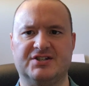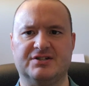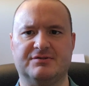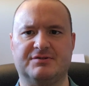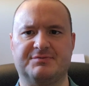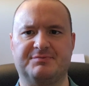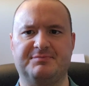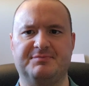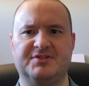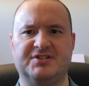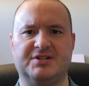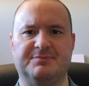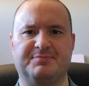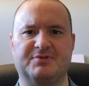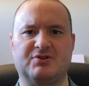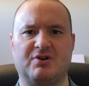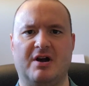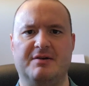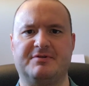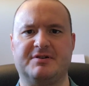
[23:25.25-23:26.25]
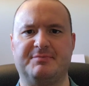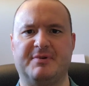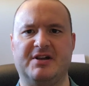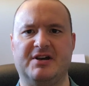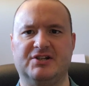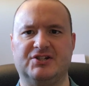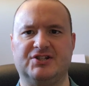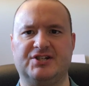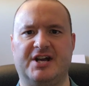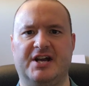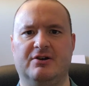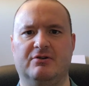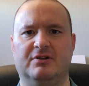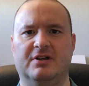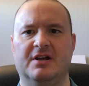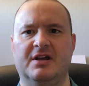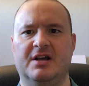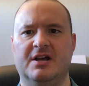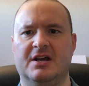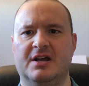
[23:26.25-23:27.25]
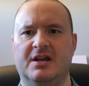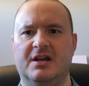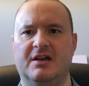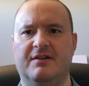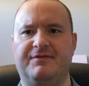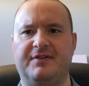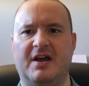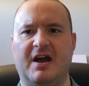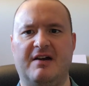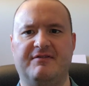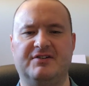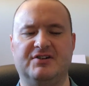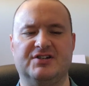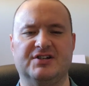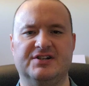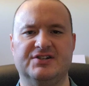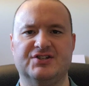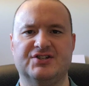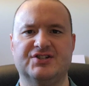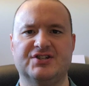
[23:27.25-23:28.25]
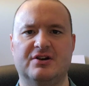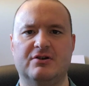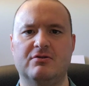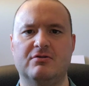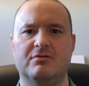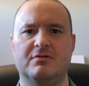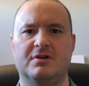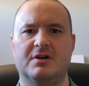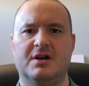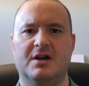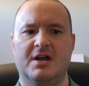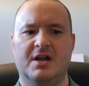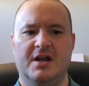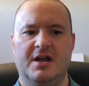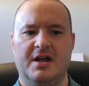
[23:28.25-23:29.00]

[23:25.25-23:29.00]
su subscribe to my uh, channel if you haven't done so.